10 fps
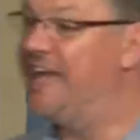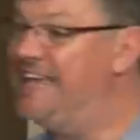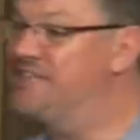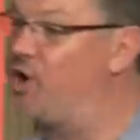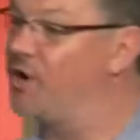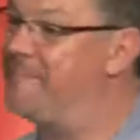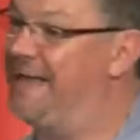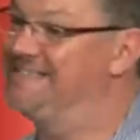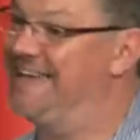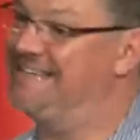He's got to
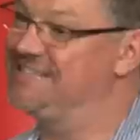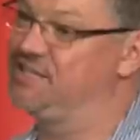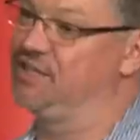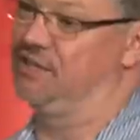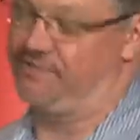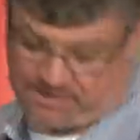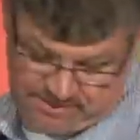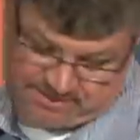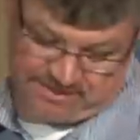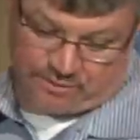maintain
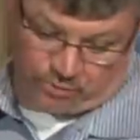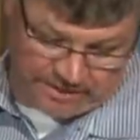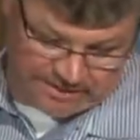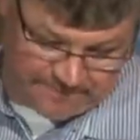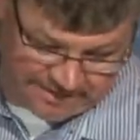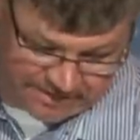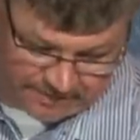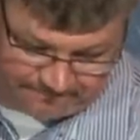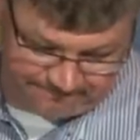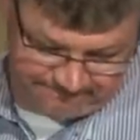service. That's what he's measured
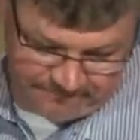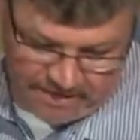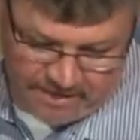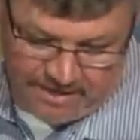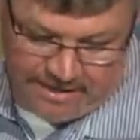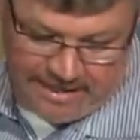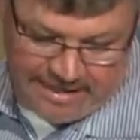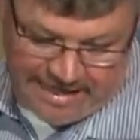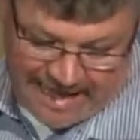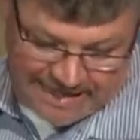on.
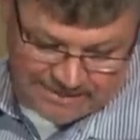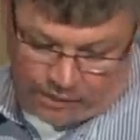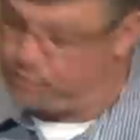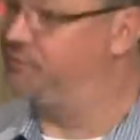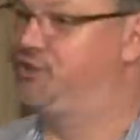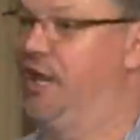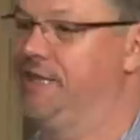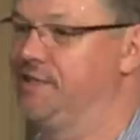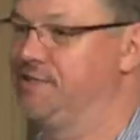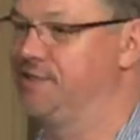He has lots of
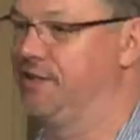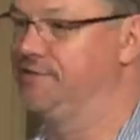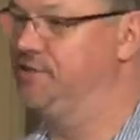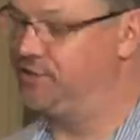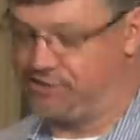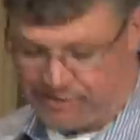changing services. It